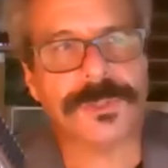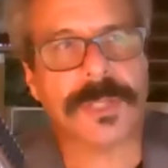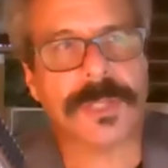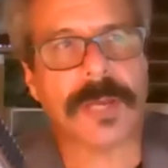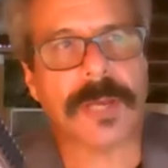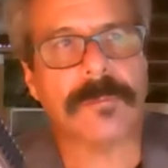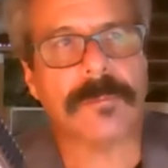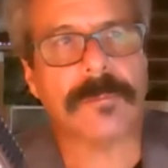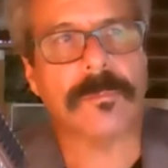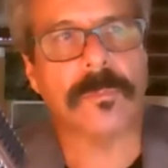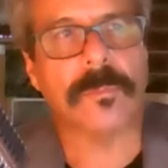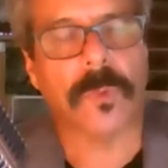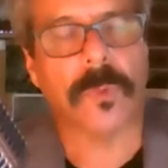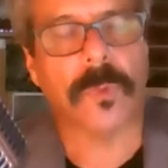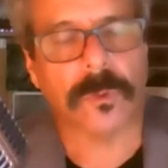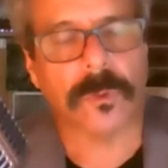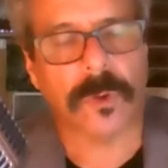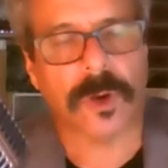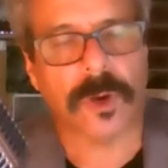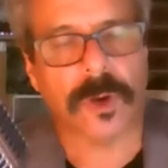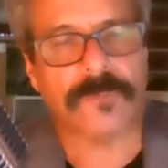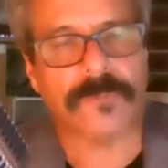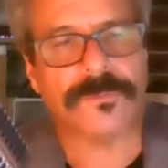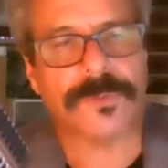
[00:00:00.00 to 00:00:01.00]
that
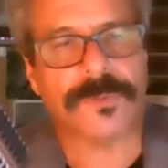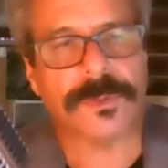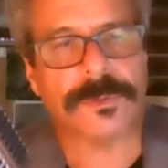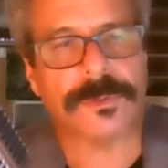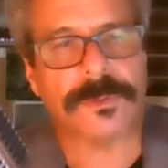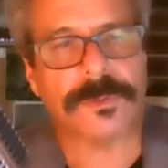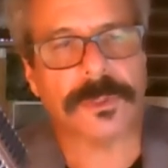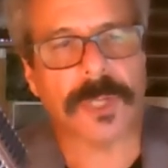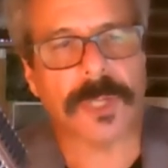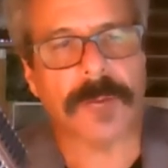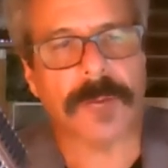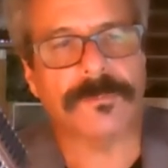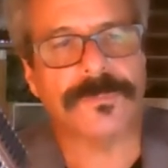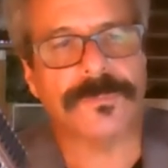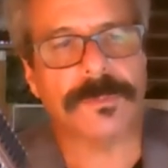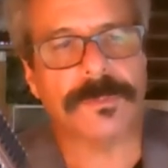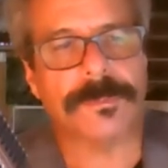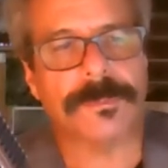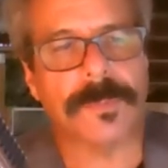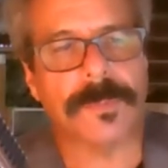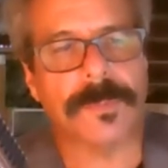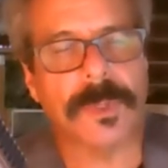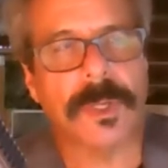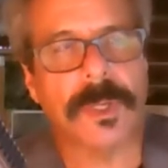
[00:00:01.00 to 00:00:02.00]
more often come to
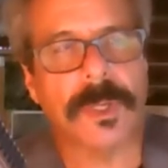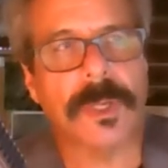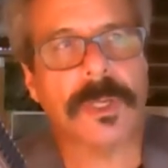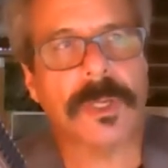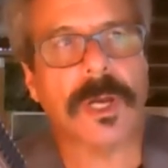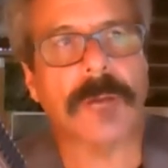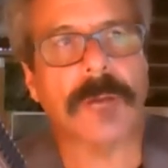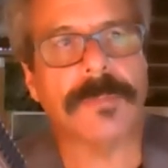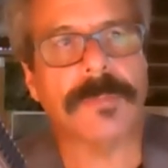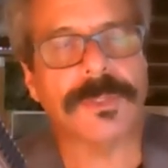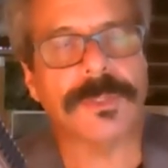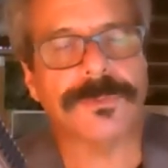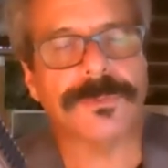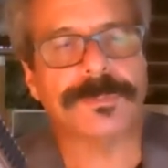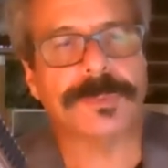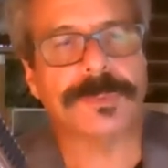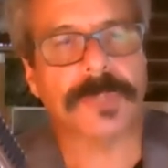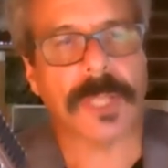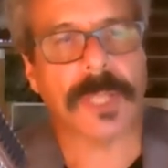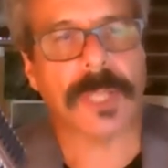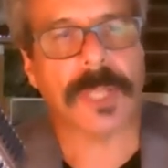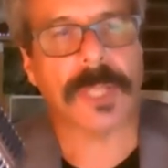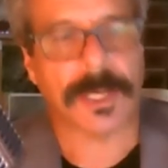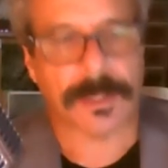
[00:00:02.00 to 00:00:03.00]
come into
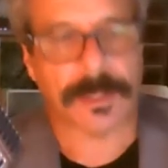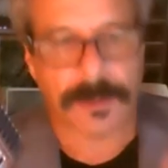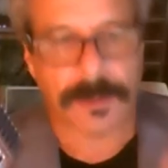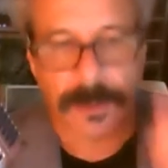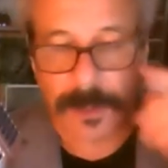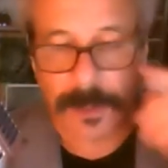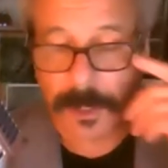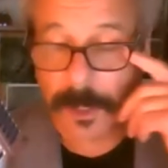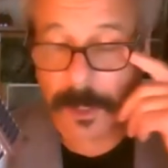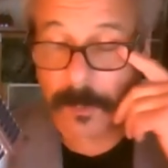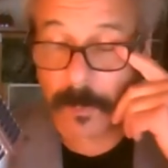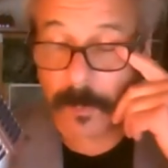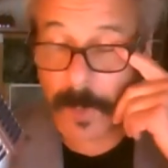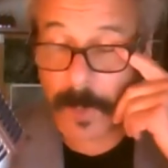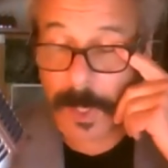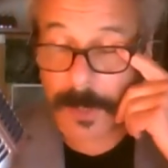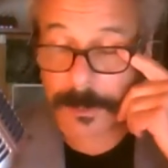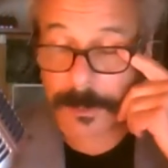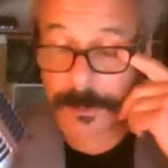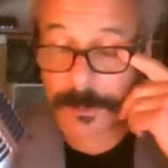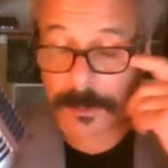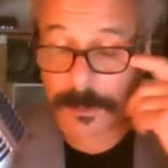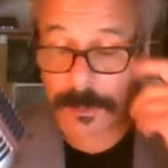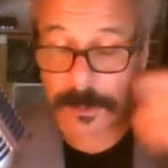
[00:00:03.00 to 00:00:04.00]
play
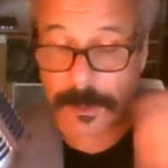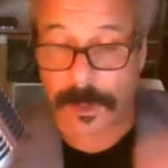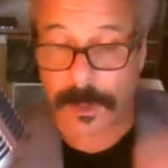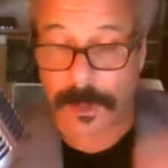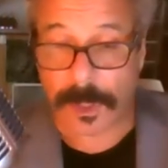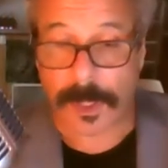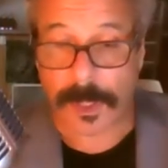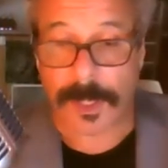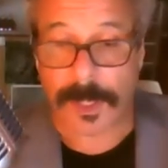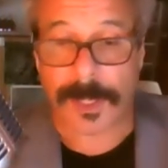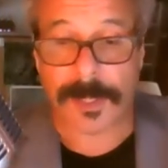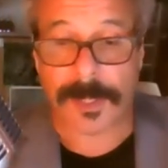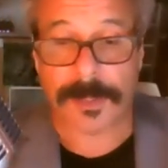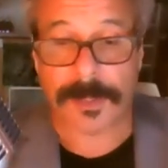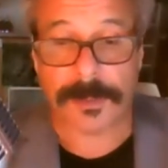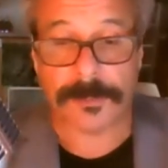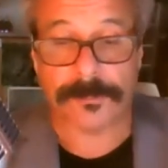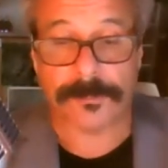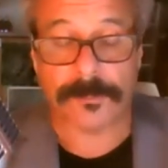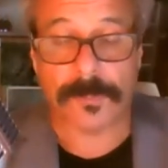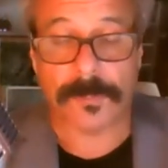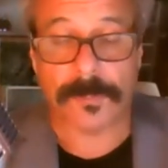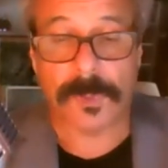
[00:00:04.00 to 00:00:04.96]
when a